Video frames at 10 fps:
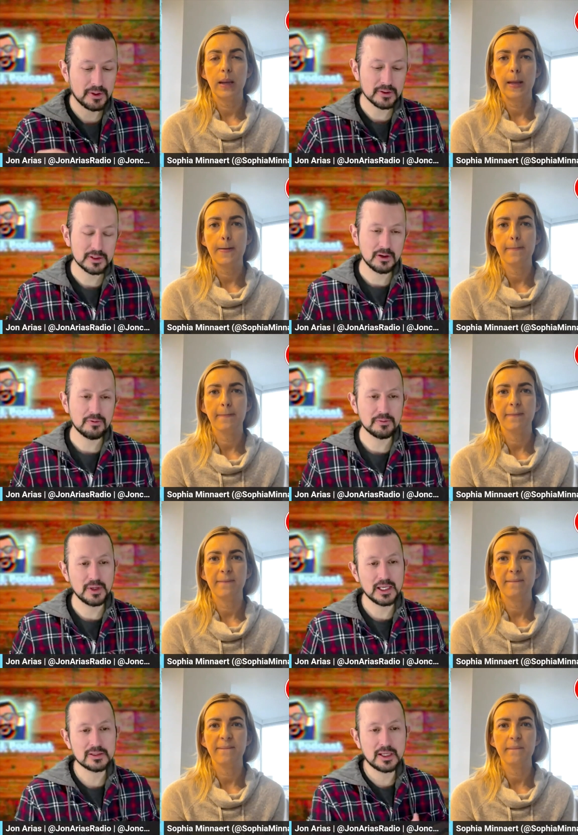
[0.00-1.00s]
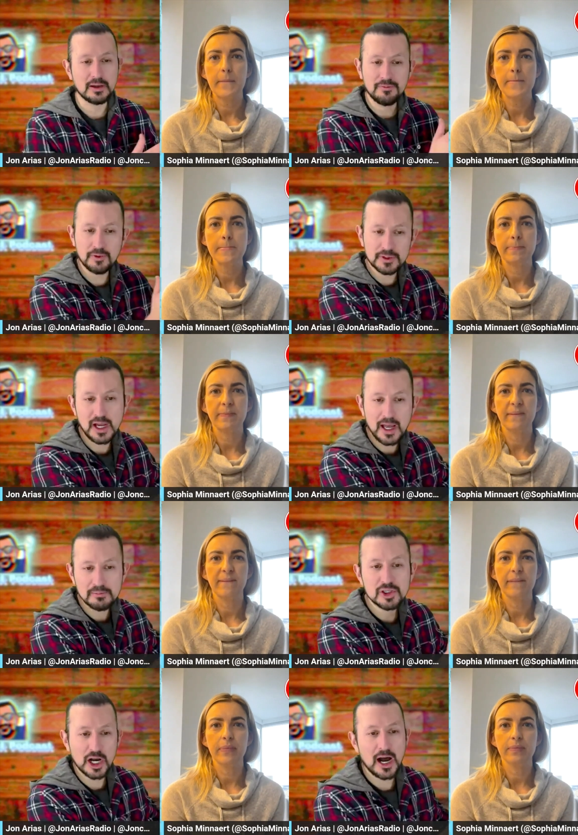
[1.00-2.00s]
Speaker 1: So for me, it's like a full time
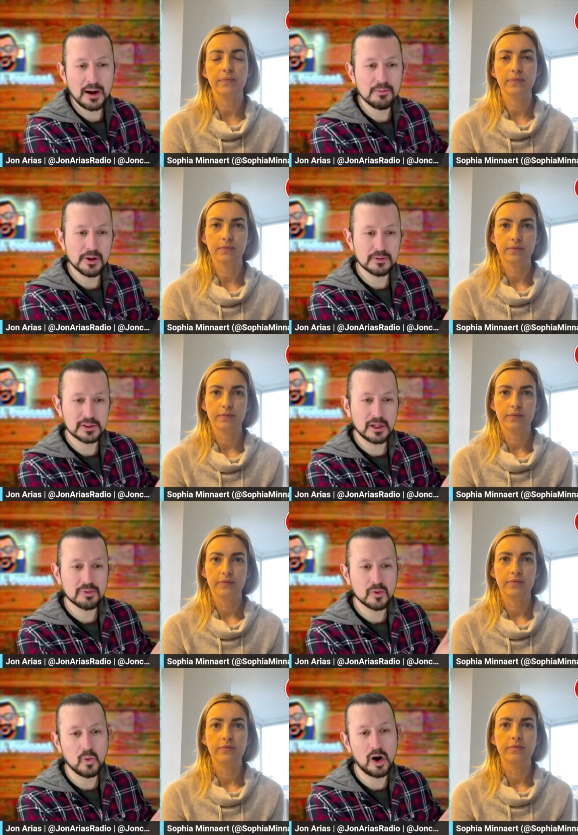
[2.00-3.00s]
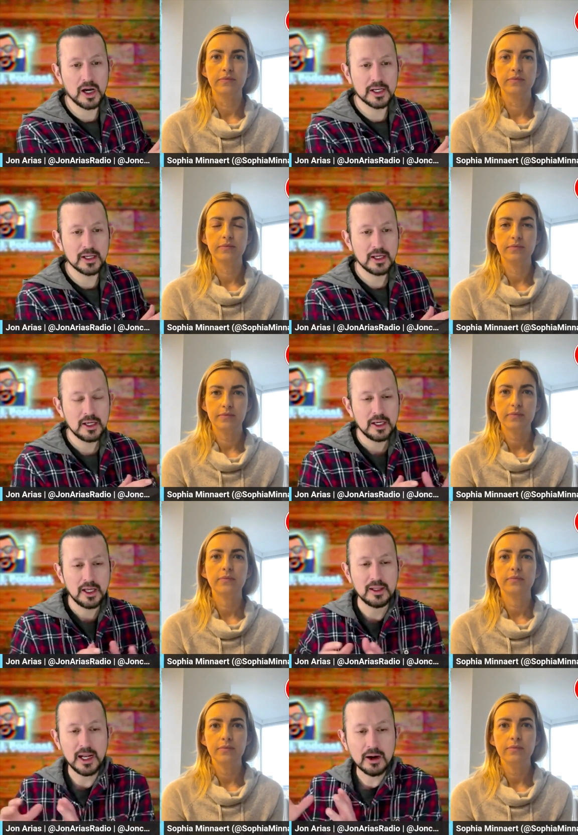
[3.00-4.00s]
job. That was number one.
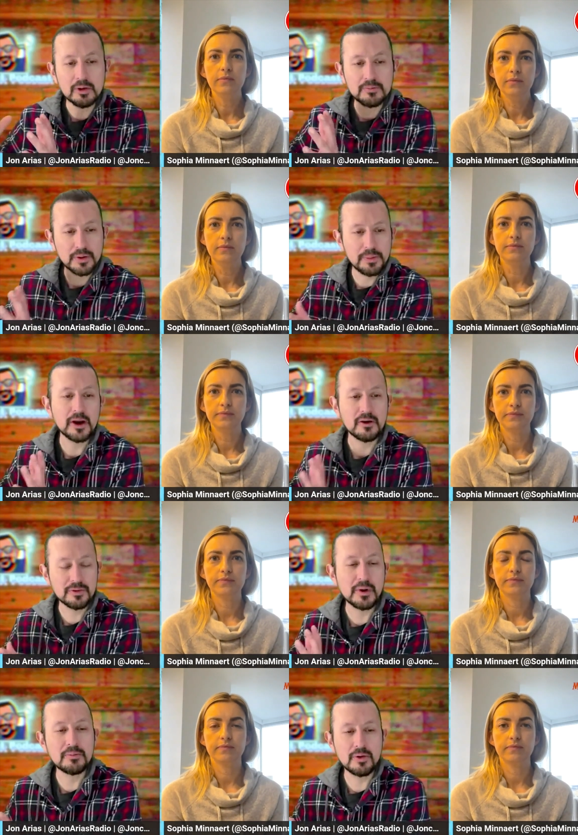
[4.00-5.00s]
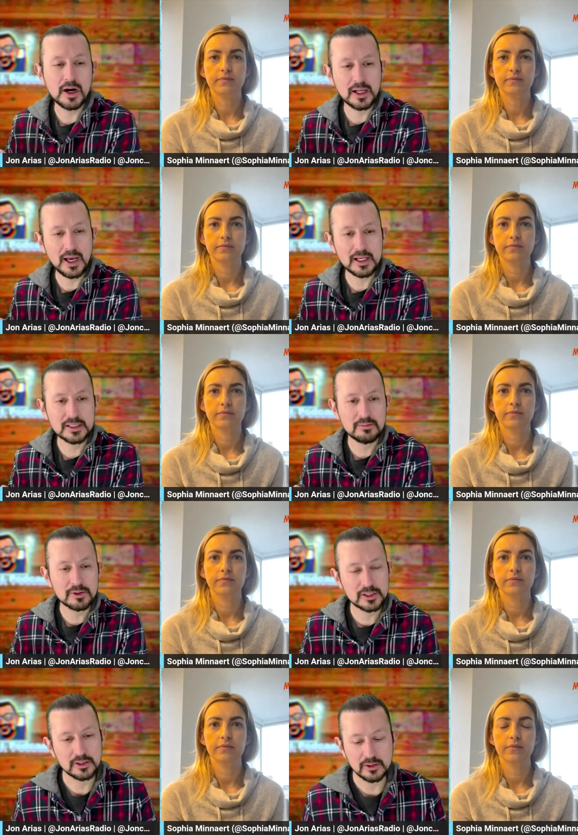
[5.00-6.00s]
And then I would prepare for my broadcast, number
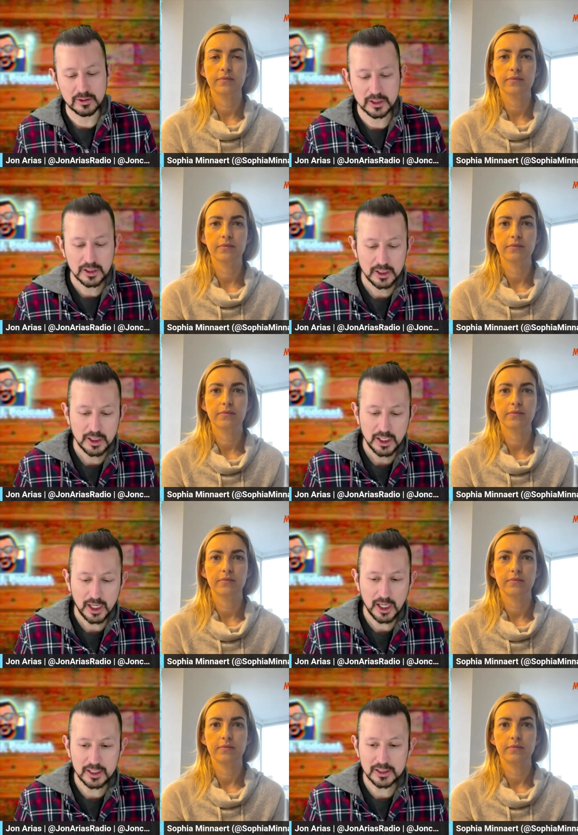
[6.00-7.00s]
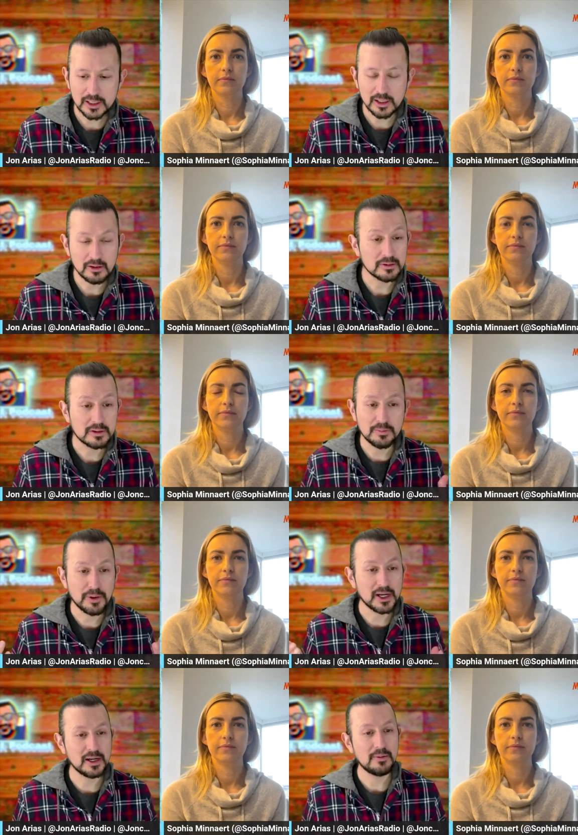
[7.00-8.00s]
two. And, and, you know,
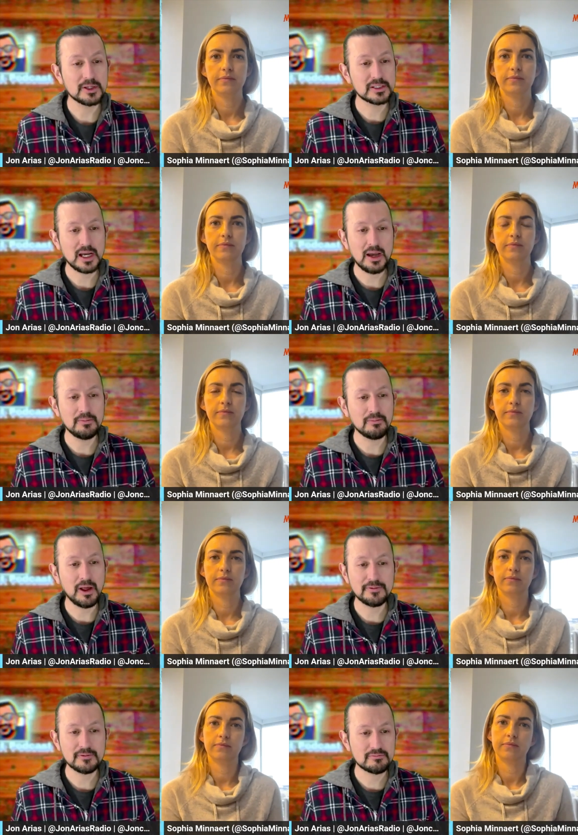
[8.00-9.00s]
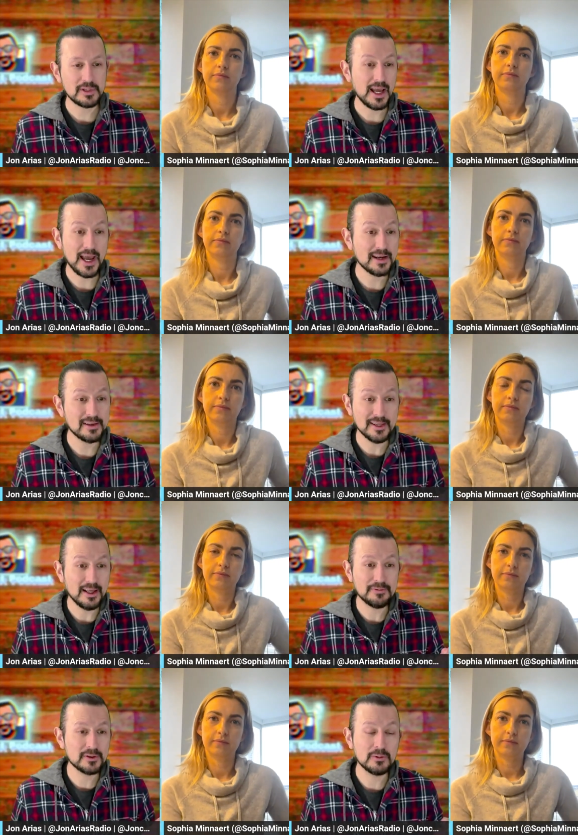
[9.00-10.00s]
depending on how much time left I had
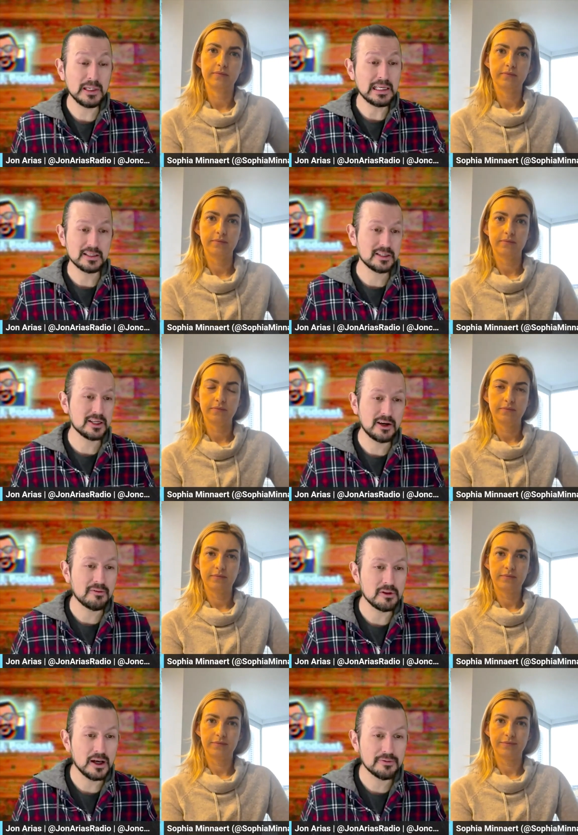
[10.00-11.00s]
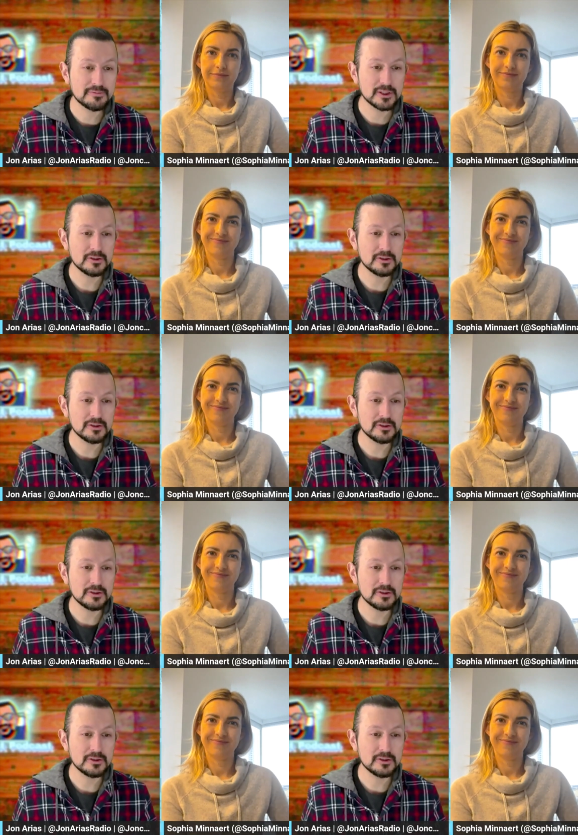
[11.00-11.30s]
left in the week, because, you know, I have a life too.